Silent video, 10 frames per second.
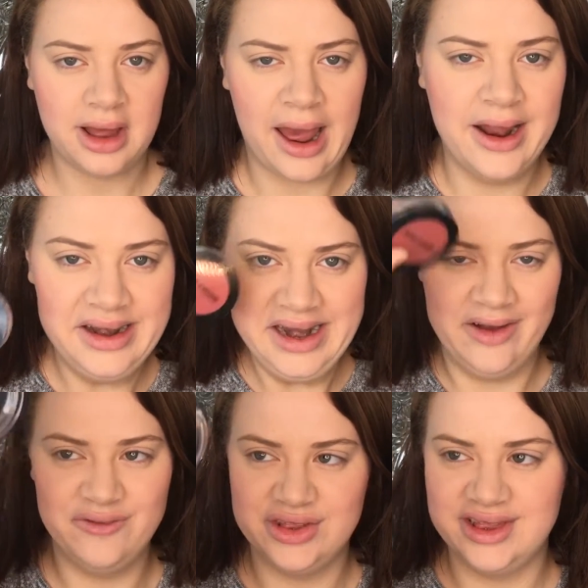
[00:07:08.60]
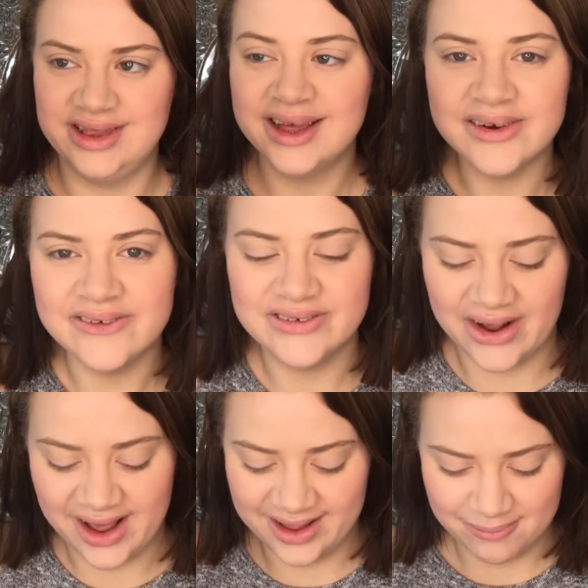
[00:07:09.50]
Another still,
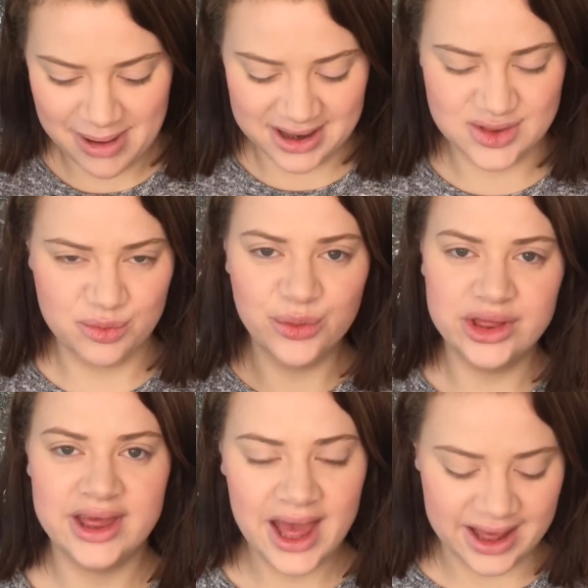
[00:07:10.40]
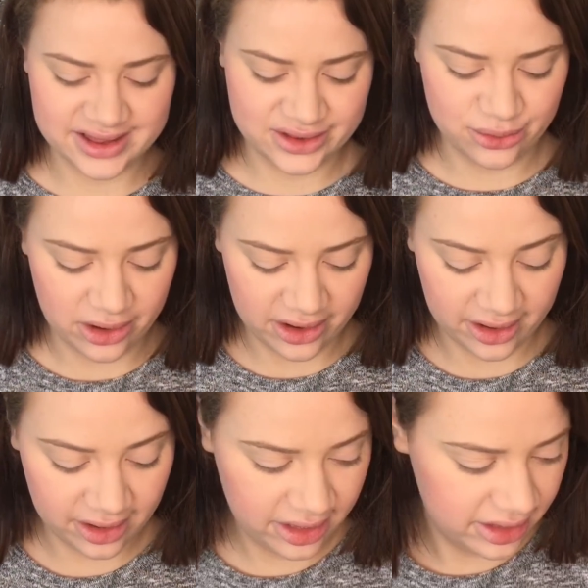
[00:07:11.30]
like Maximal, yes, you are